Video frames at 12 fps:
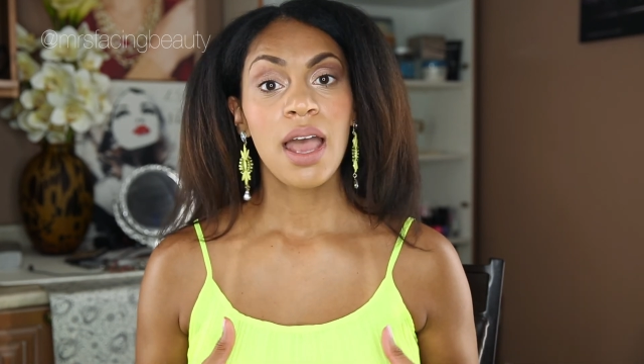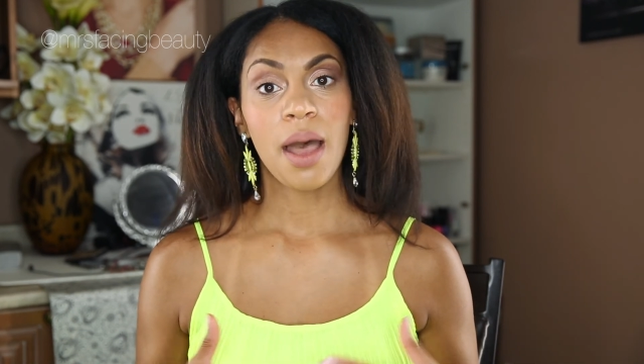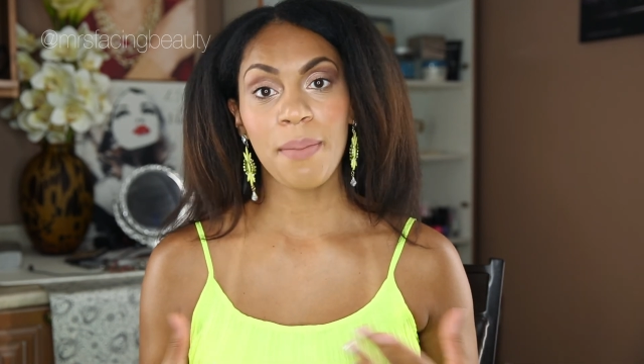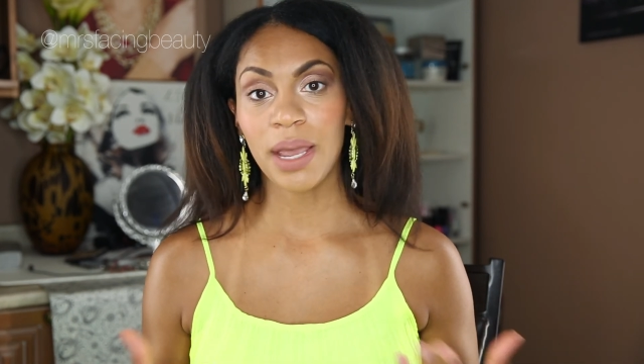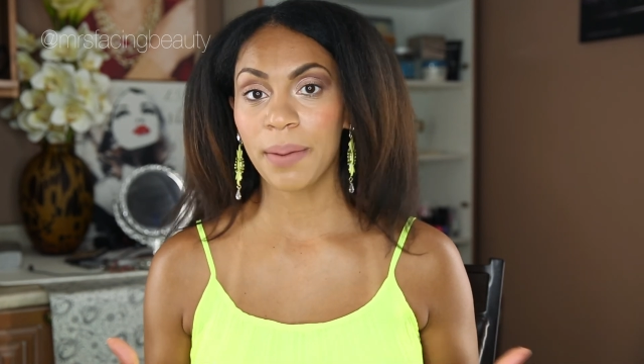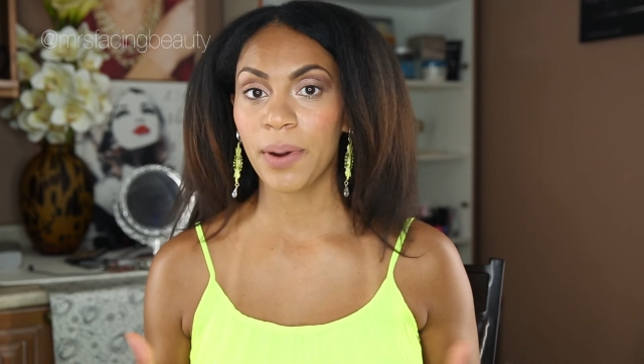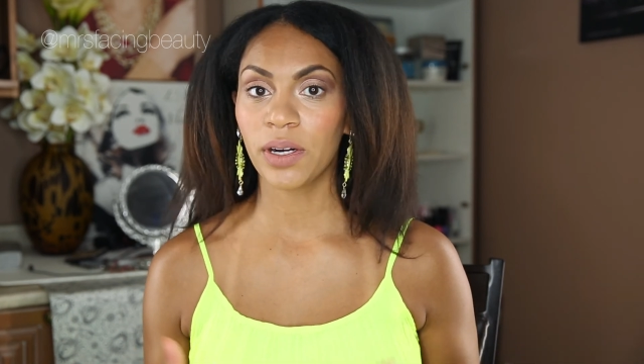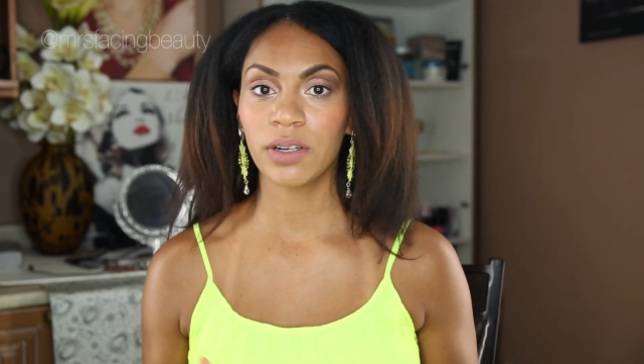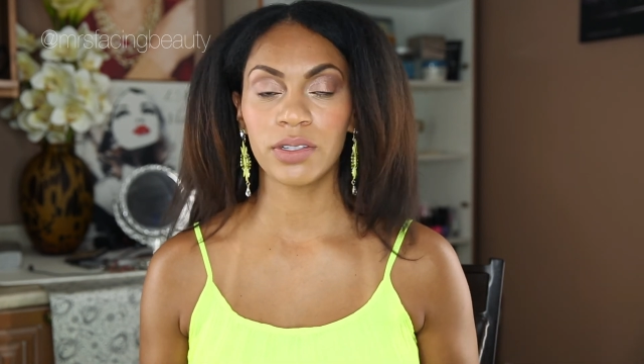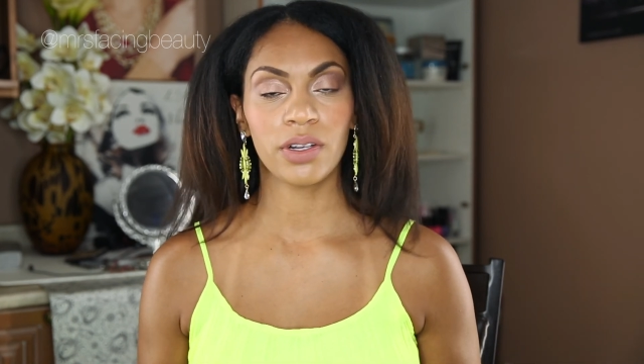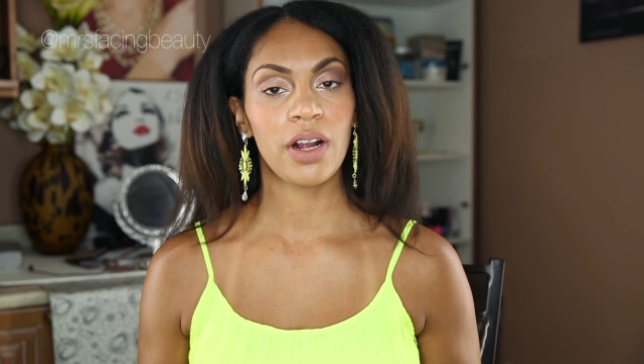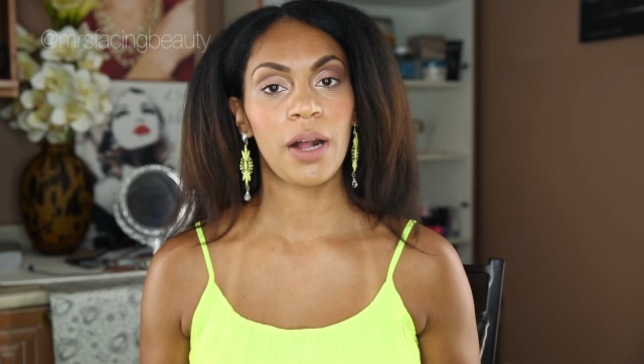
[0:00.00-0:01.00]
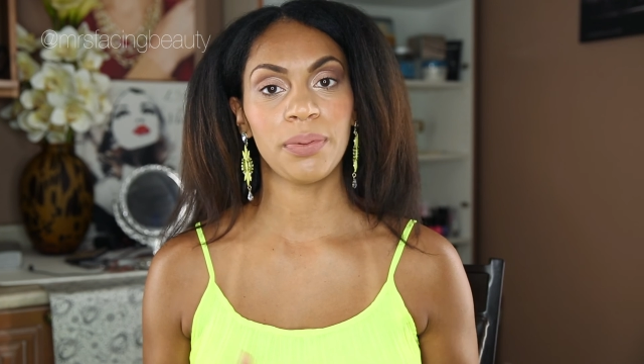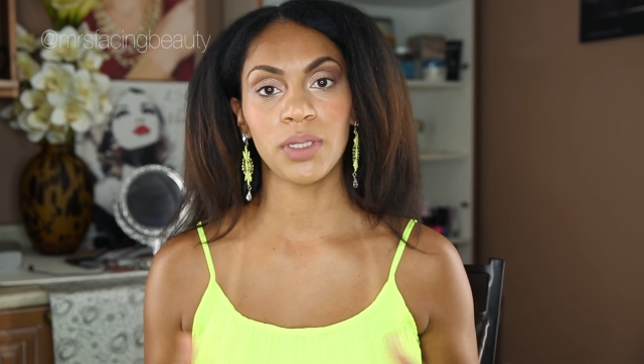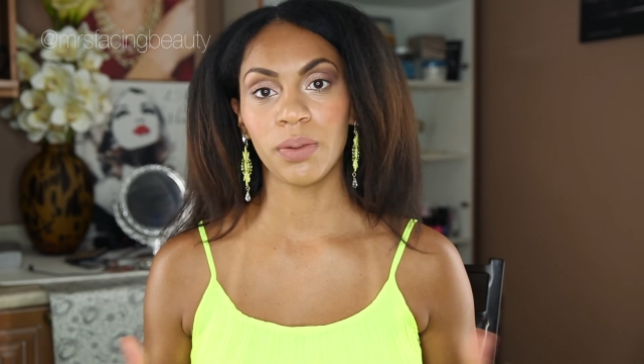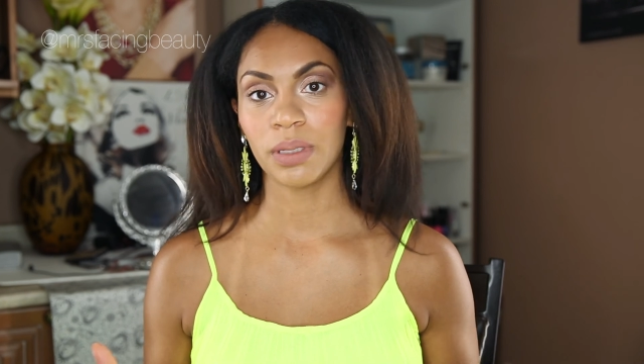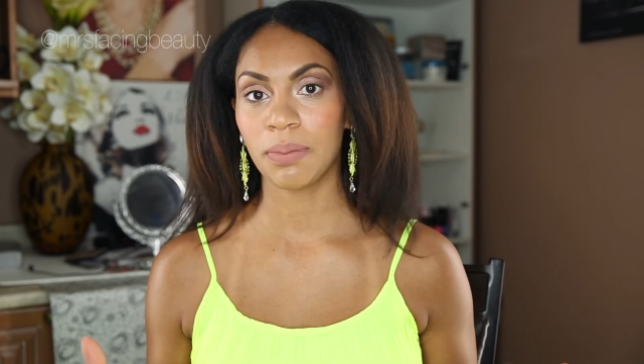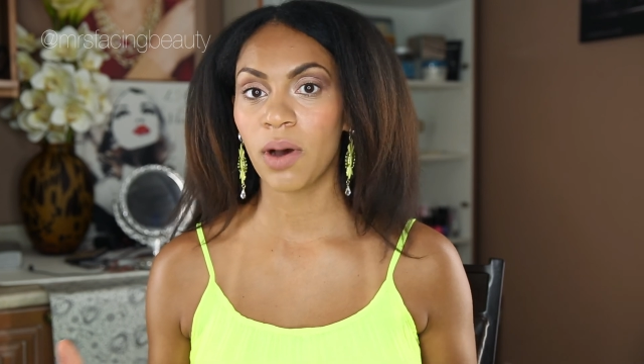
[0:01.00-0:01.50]
makeup artist, or helps
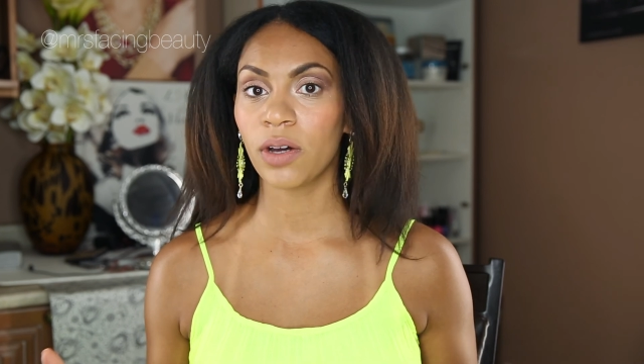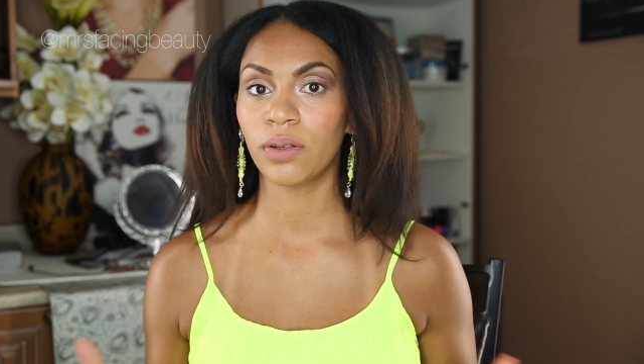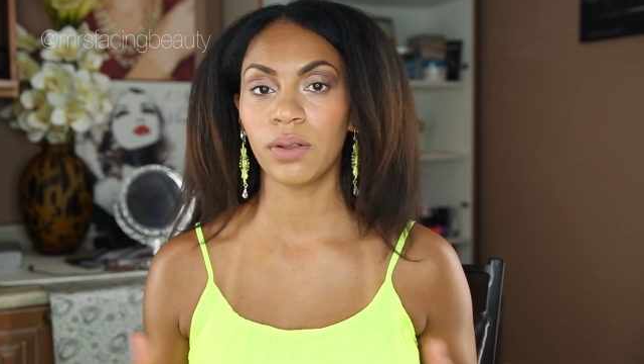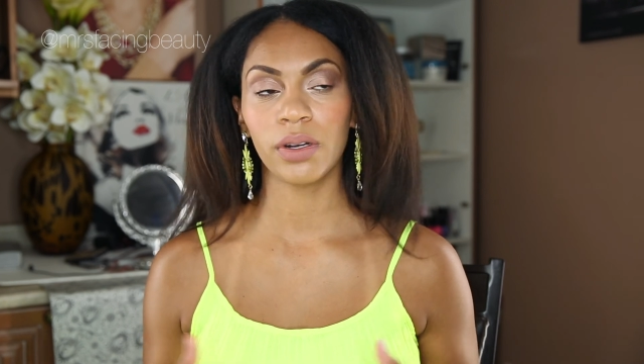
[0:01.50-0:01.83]
you as a model,